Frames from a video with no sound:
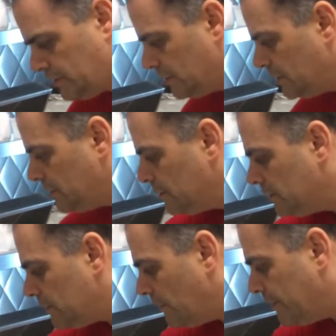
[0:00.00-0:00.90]

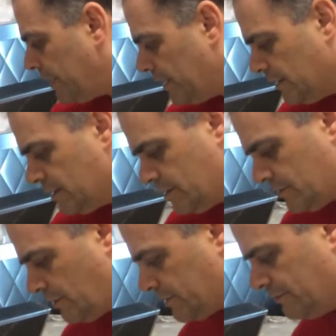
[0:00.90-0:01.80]
Go in here.
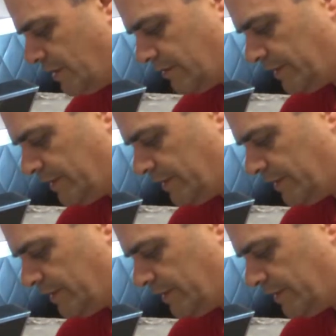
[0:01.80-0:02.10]
Put some butter